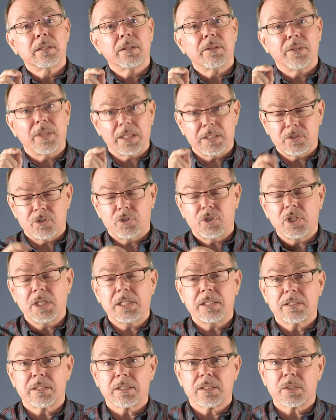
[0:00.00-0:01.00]
that
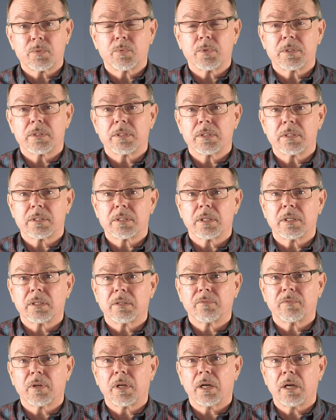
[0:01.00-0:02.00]
Jesus was the Son
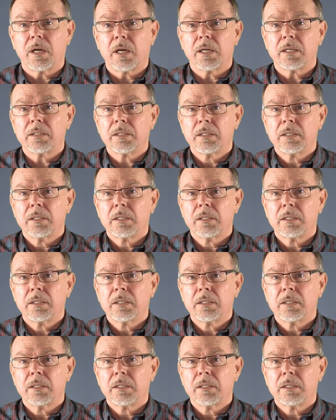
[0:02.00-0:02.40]
of God.